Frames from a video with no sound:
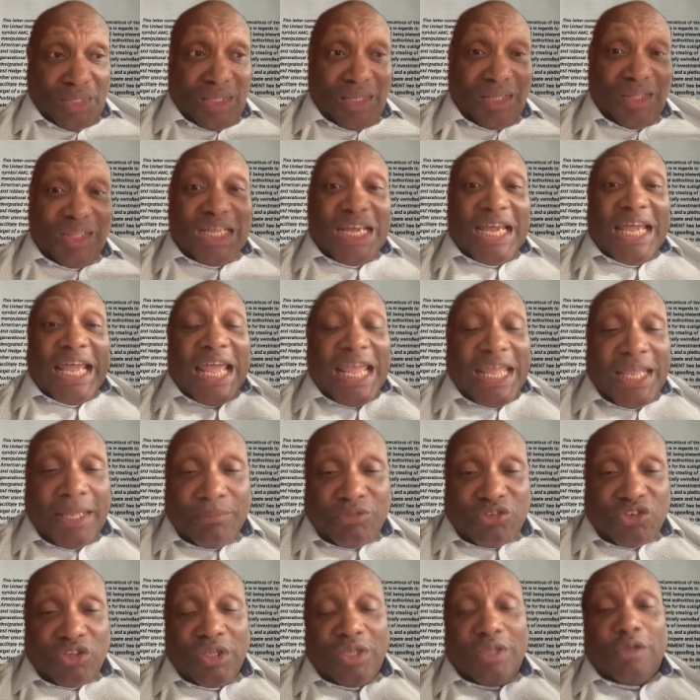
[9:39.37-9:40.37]
the
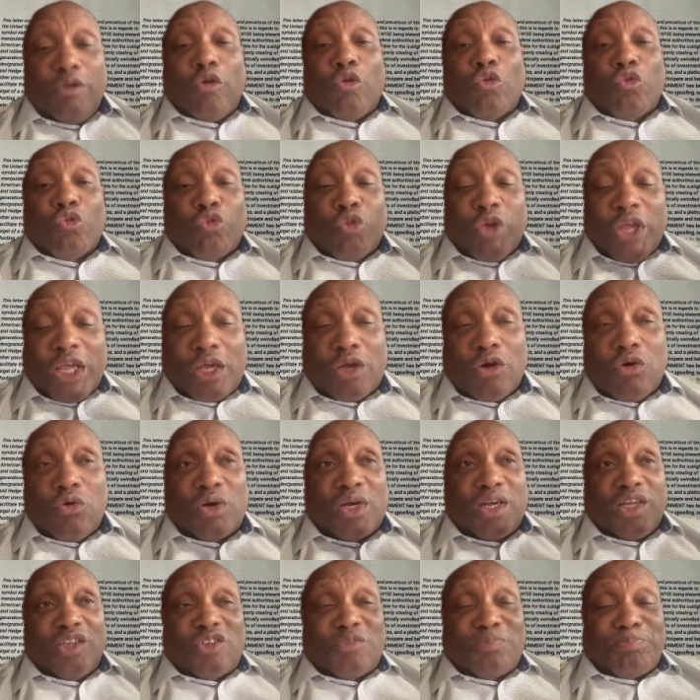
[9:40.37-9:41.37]
AMC RICO
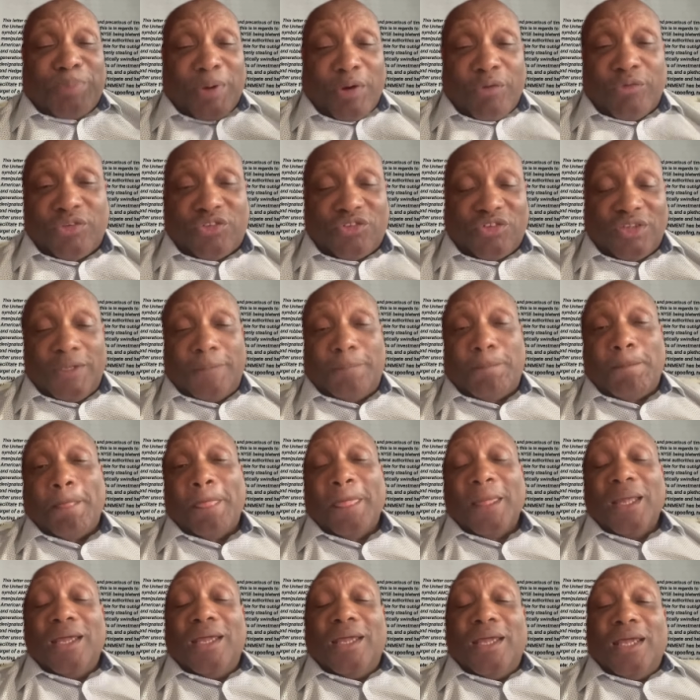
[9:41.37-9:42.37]
conspiracy.
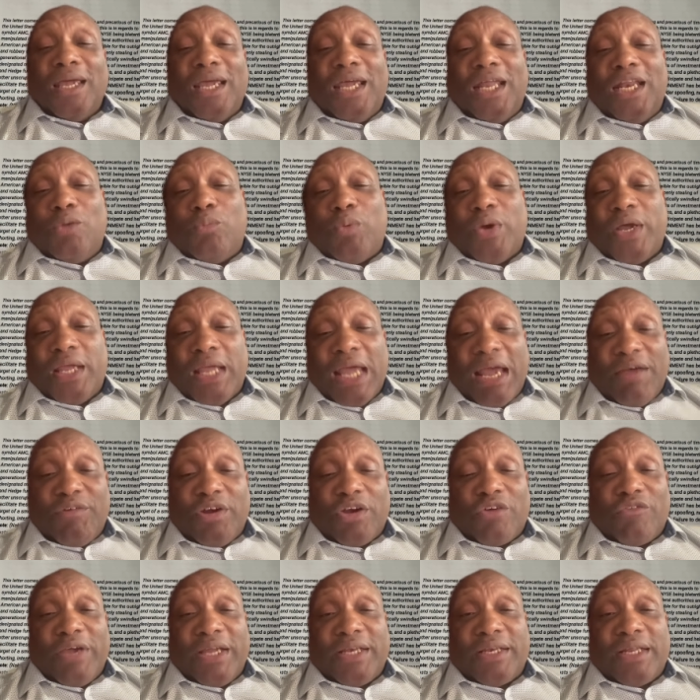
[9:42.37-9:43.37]
Anyway, have
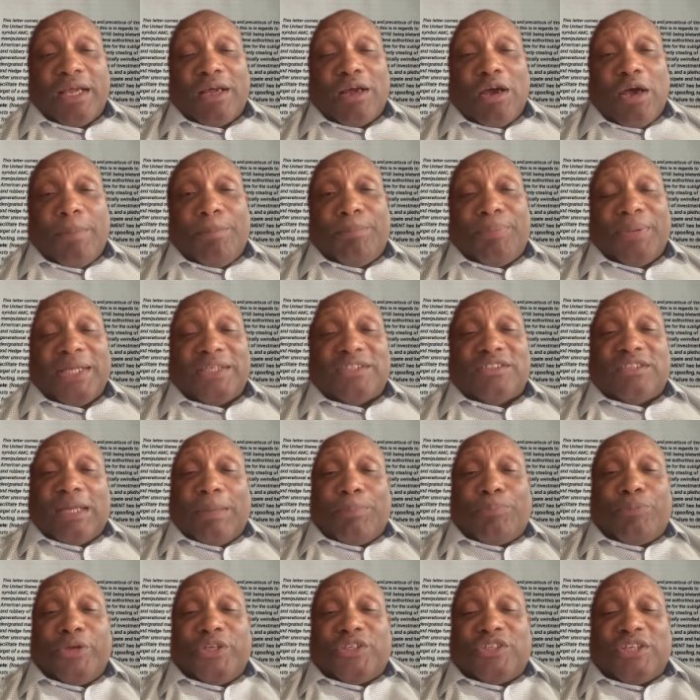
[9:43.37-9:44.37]
a great day. God bless, and I
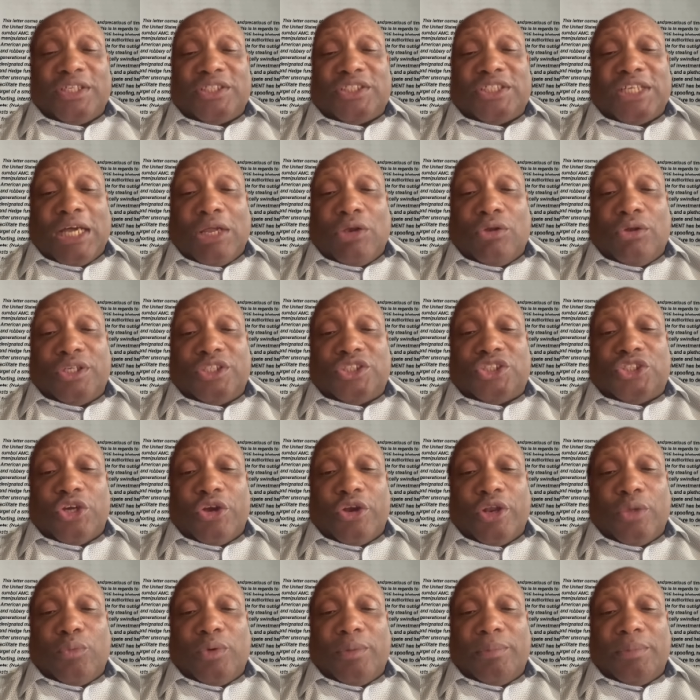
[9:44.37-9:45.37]
appreciate y'all on this
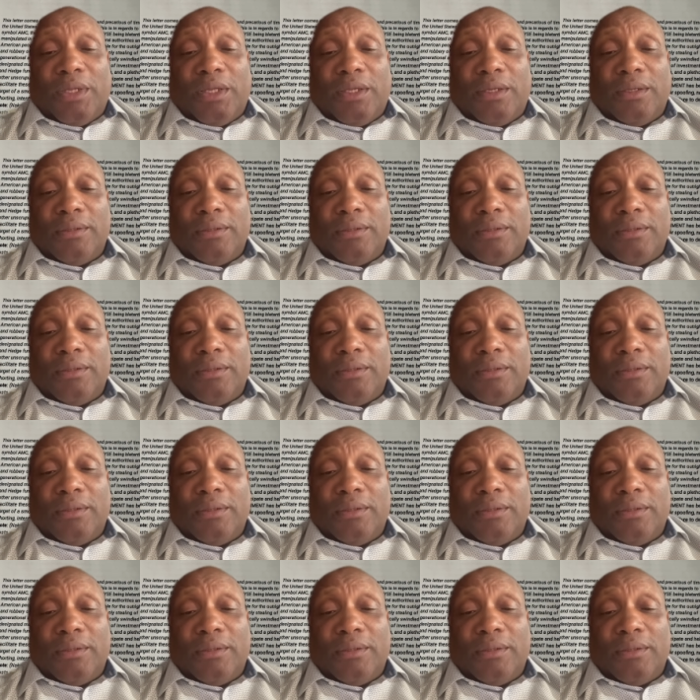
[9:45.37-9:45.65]
journey with me.